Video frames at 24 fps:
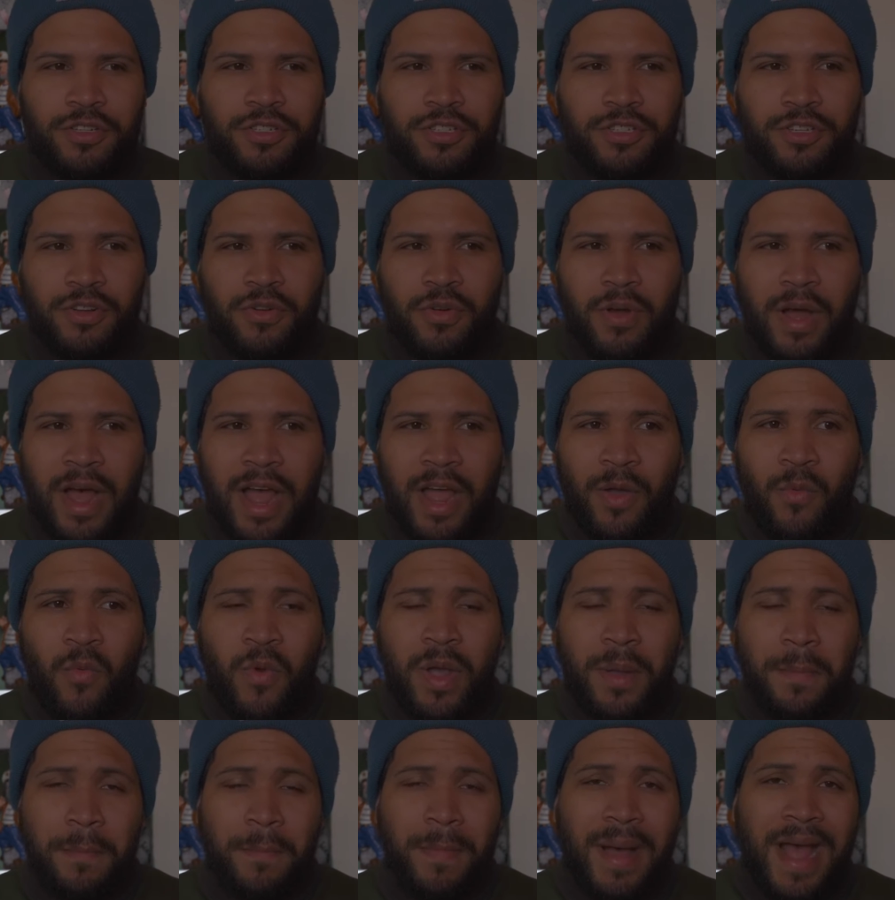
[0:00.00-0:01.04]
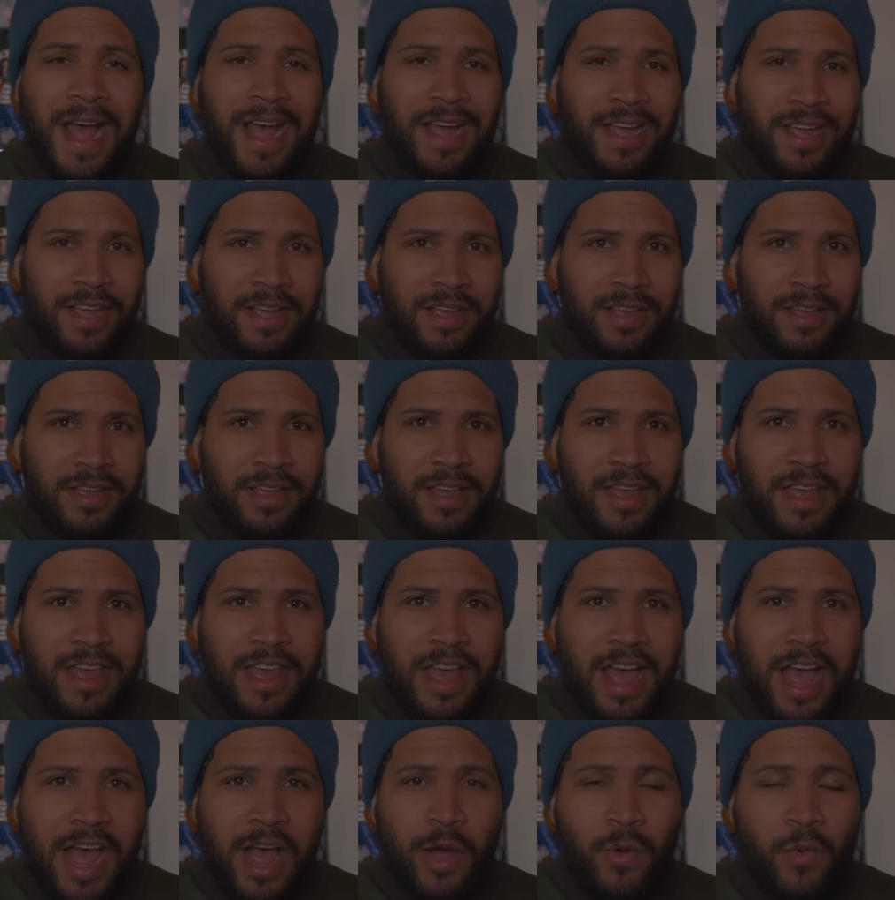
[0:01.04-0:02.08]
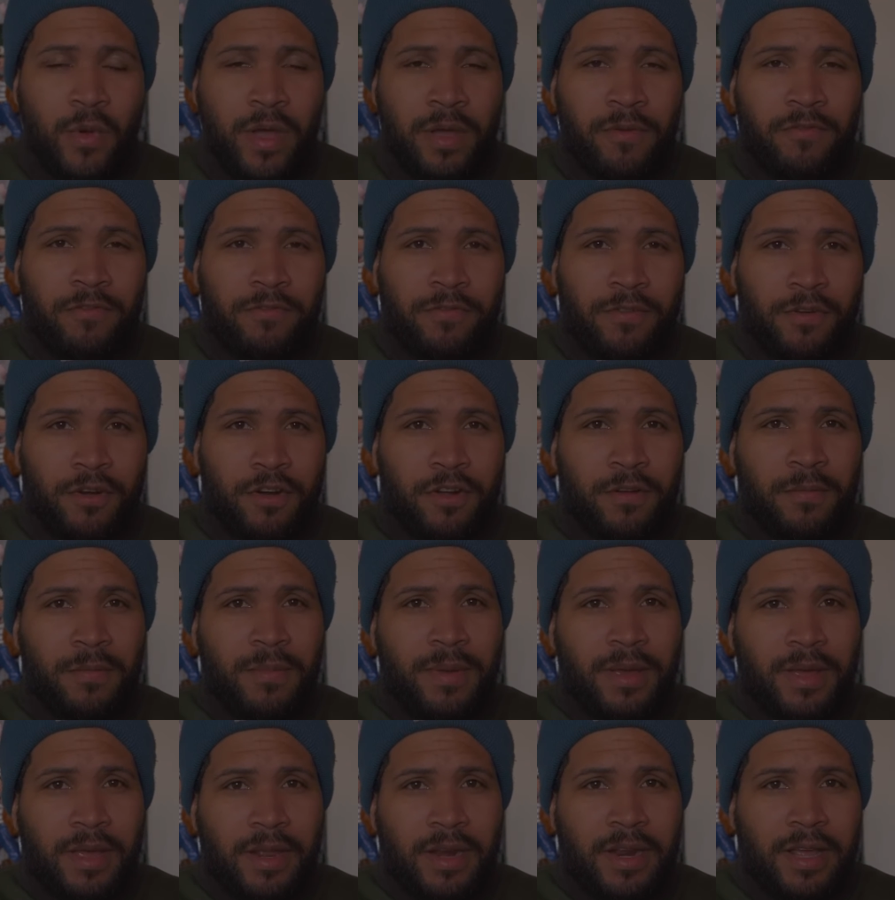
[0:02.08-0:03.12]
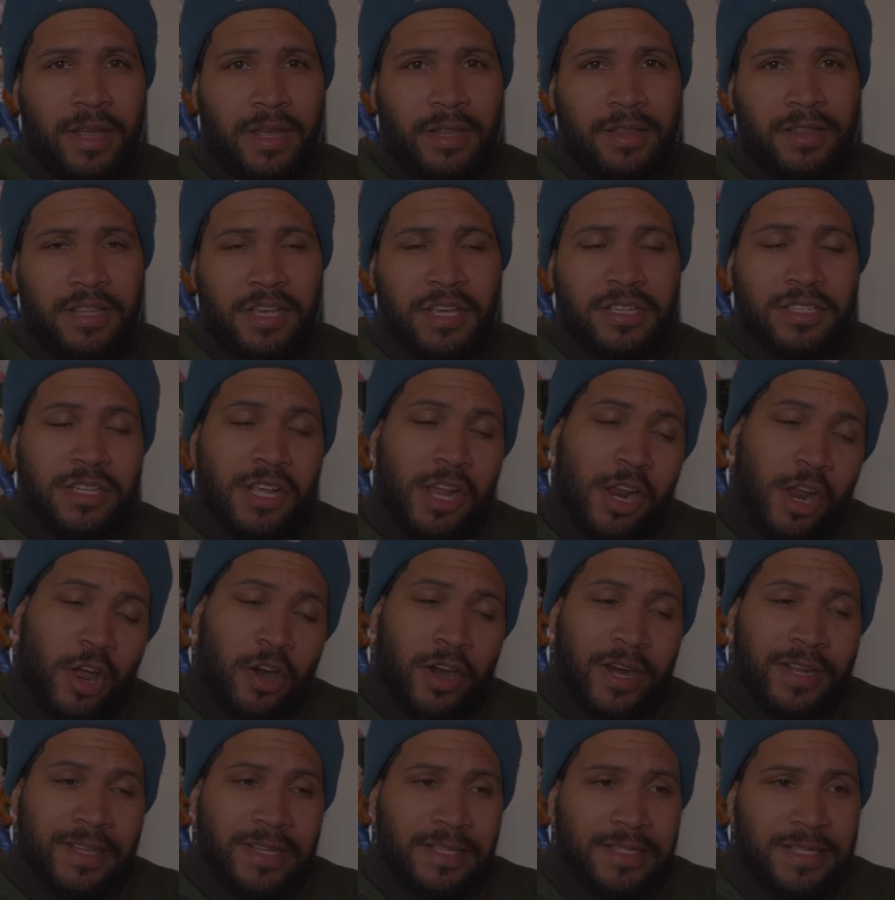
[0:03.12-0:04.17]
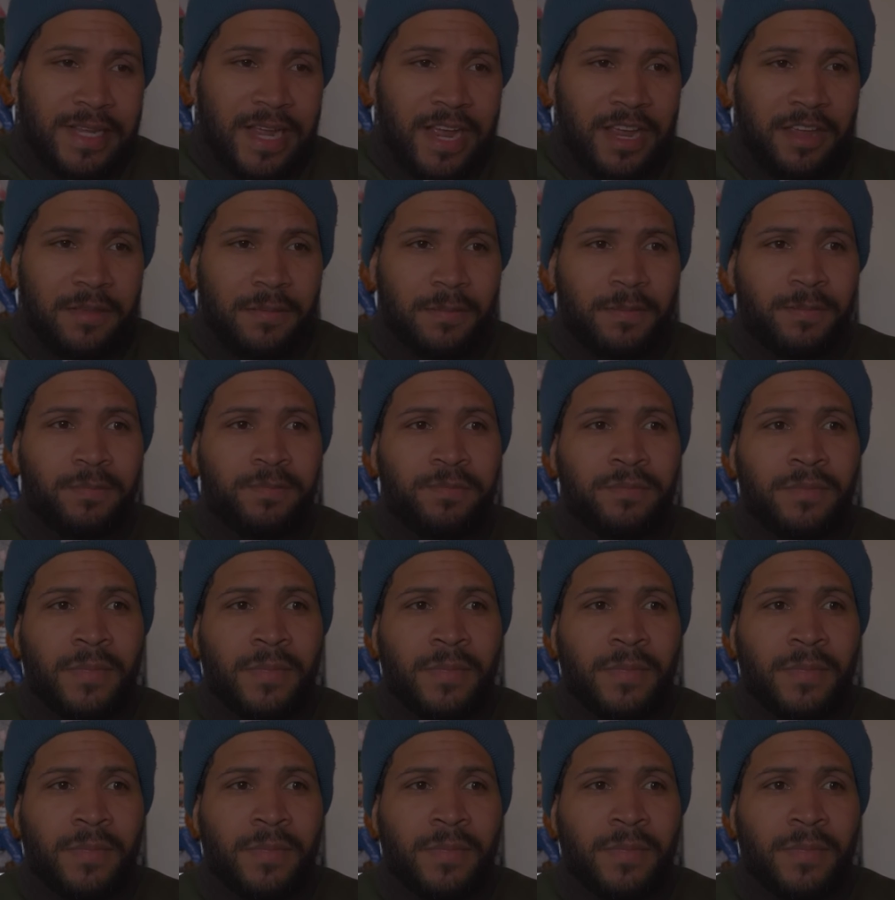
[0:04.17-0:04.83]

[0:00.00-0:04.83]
So I went back. I went from a DSLR at the time